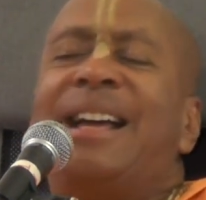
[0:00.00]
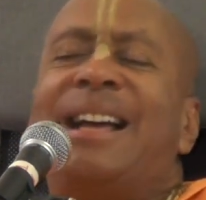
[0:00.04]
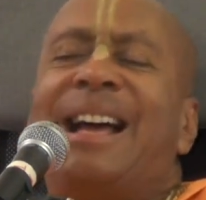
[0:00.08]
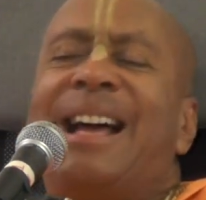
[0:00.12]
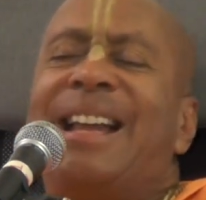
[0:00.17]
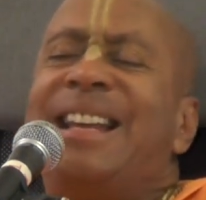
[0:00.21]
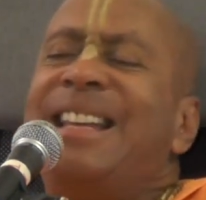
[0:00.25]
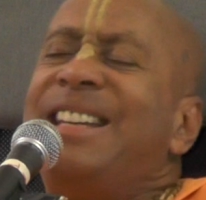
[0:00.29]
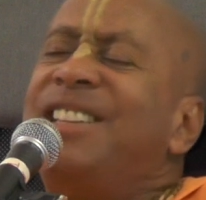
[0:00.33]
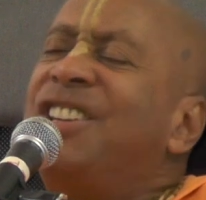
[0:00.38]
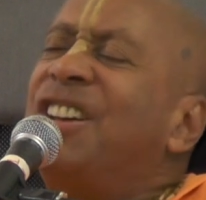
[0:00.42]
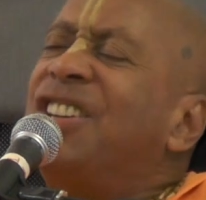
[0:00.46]

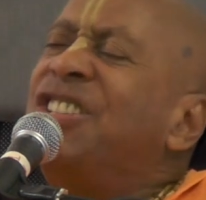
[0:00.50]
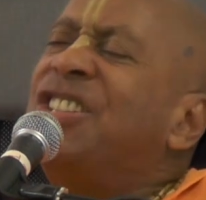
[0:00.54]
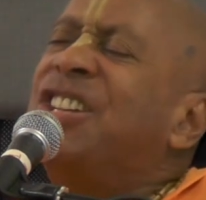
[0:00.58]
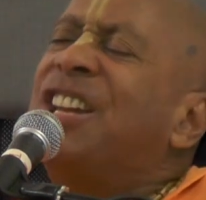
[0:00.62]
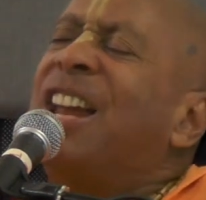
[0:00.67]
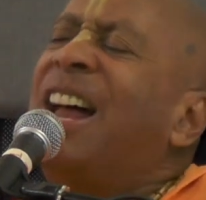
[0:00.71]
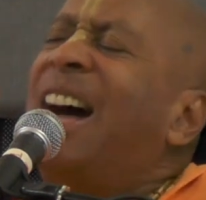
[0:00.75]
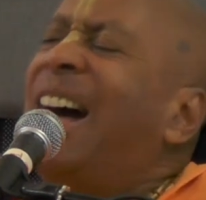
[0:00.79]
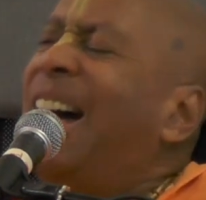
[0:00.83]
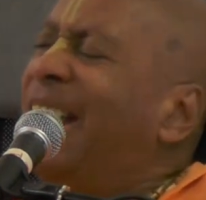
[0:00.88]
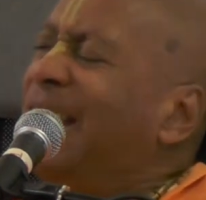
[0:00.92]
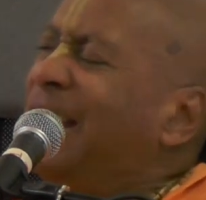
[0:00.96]
and he does
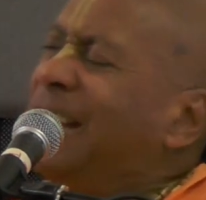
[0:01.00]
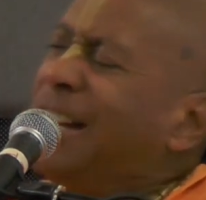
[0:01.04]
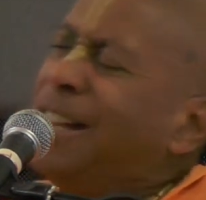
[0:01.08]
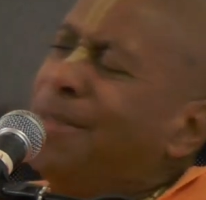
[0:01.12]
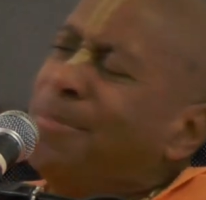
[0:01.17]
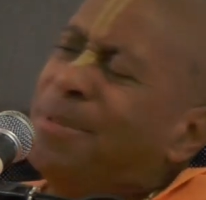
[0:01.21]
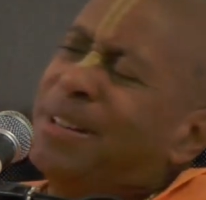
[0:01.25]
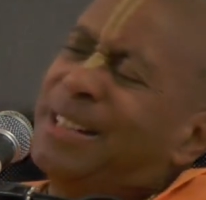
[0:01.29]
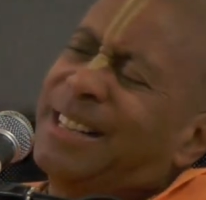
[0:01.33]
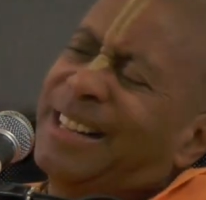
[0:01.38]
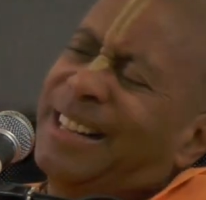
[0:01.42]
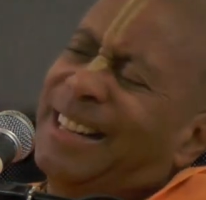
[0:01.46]
it
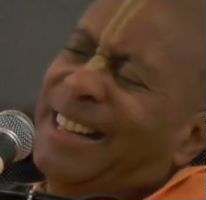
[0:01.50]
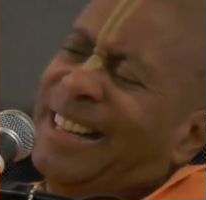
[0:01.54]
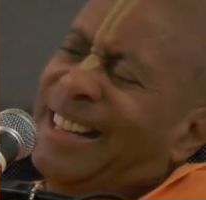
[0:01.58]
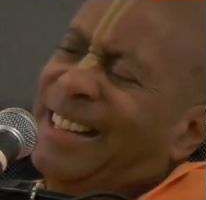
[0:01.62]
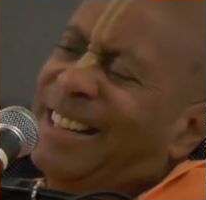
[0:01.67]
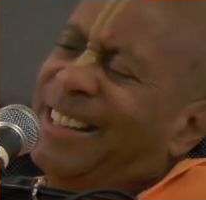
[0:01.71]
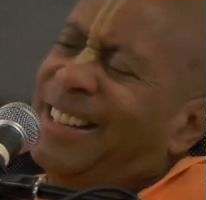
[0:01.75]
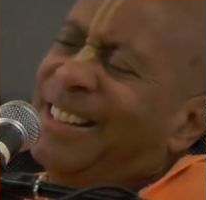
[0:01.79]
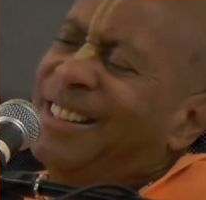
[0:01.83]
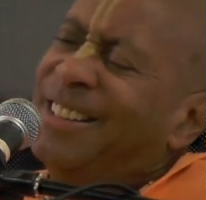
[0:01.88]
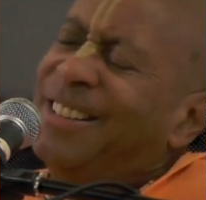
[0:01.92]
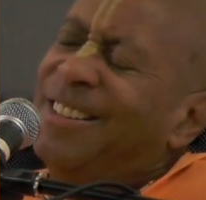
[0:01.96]

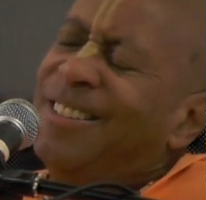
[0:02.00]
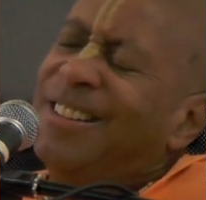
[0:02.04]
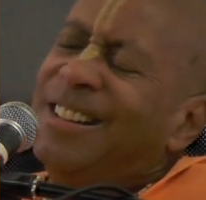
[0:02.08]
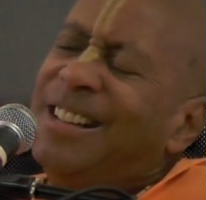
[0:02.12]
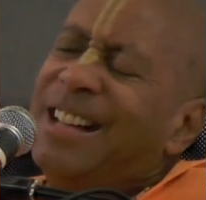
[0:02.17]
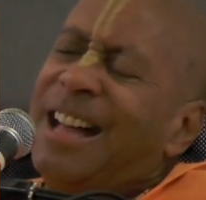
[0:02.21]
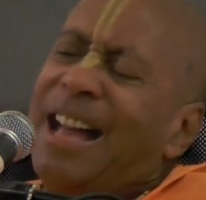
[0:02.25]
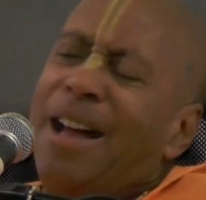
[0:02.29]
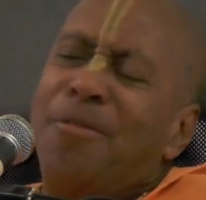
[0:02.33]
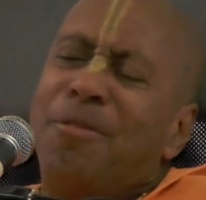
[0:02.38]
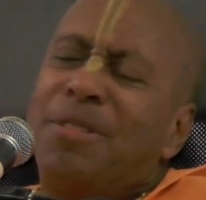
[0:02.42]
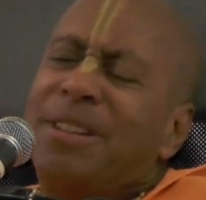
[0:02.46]
unlimitedly
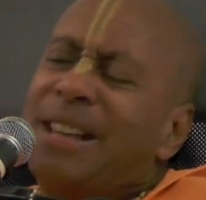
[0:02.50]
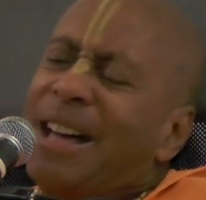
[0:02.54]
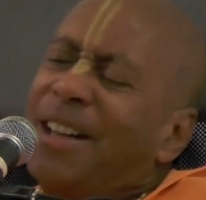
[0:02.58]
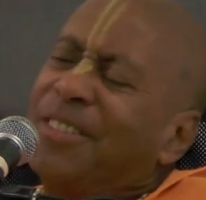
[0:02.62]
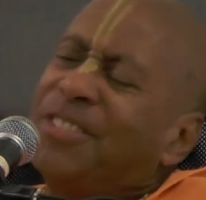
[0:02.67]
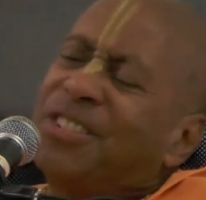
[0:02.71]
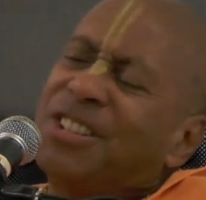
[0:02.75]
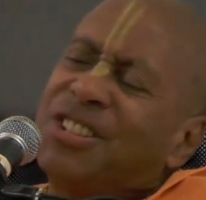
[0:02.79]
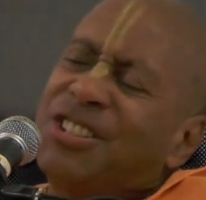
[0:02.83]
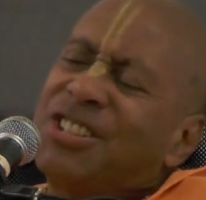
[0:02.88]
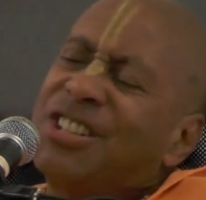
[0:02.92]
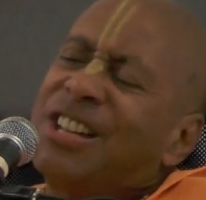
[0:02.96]
and
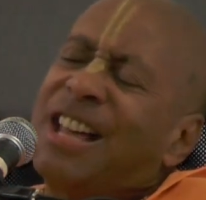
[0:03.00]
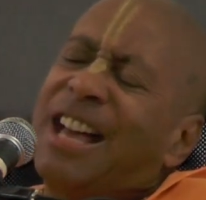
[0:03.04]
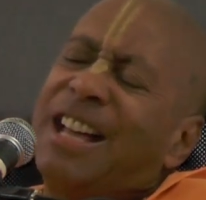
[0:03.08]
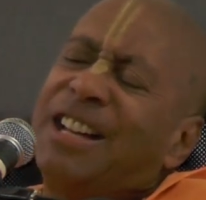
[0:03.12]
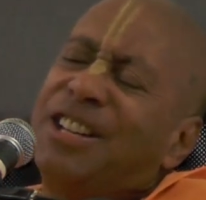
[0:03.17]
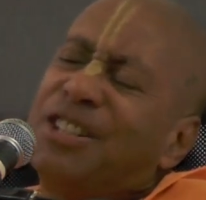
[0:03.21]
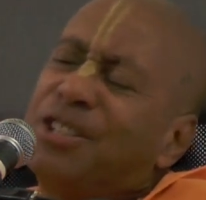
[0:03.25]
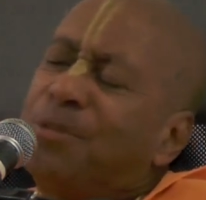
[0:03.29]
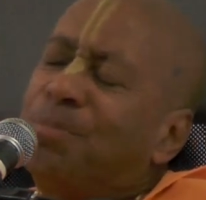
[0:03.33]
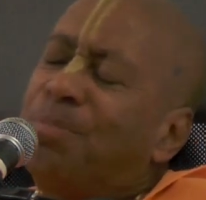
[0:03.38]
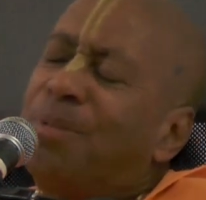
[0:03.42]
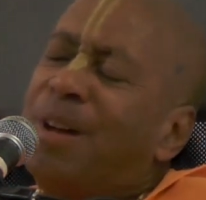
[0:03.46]
without the
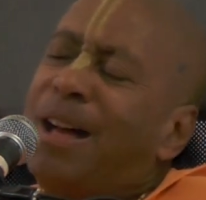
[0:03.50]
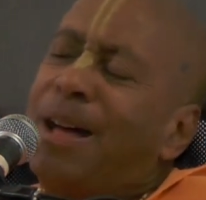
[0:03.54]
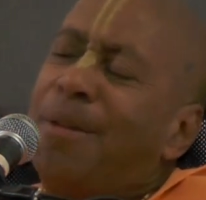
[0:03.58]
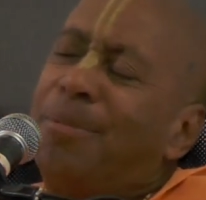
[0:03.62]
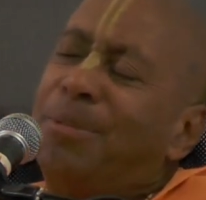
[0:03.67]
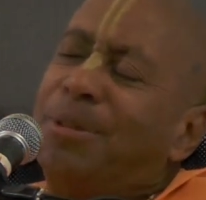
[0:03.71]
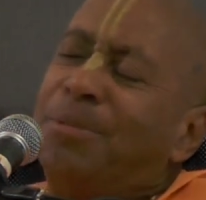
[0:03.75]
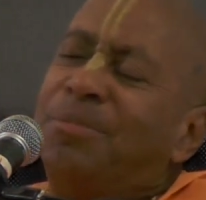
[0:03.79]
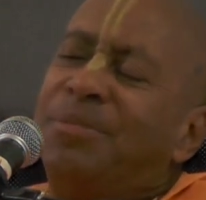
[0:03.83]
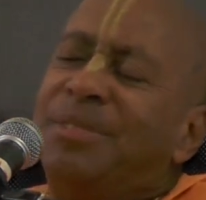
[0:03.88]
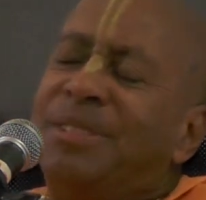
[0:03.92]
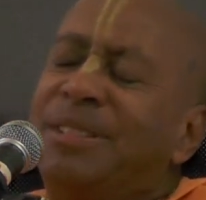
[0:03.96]
slightest
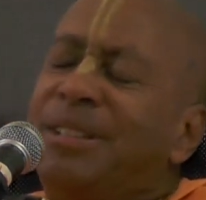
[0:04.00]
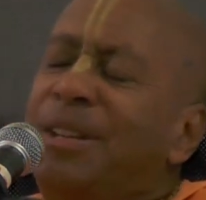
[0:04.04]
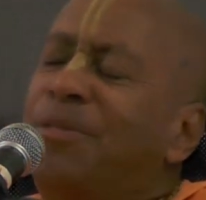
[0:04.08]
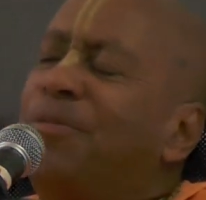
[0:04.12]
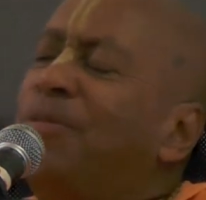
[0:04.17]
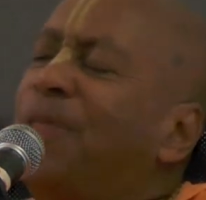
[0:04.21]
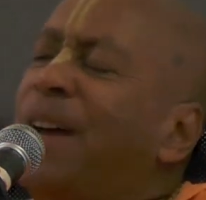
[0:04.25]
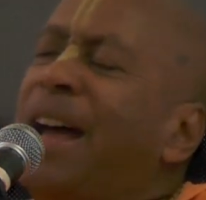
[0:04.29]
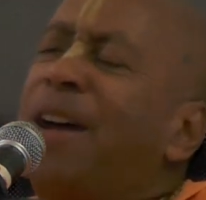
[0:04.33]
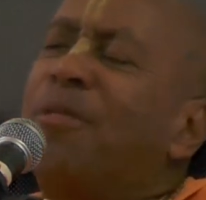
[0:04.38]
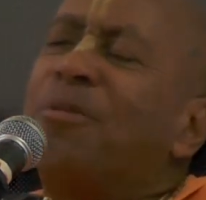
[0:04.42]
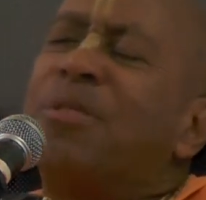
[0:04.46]
problem. In
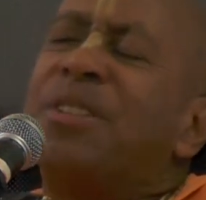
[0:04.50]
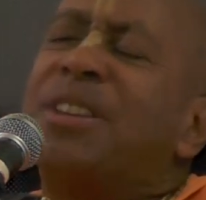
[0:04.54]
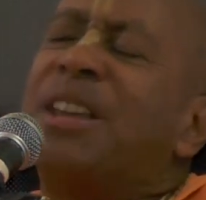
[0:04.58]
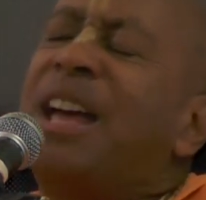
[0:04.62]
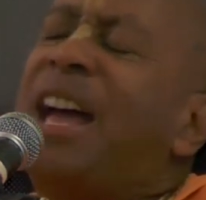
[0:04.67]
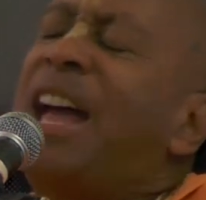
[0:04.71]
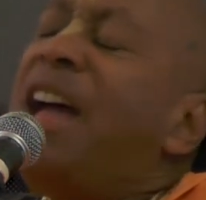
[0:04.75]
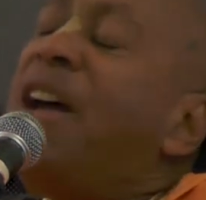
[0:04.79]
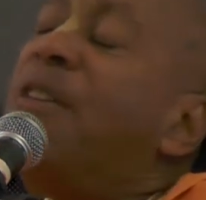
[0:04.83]
fact, with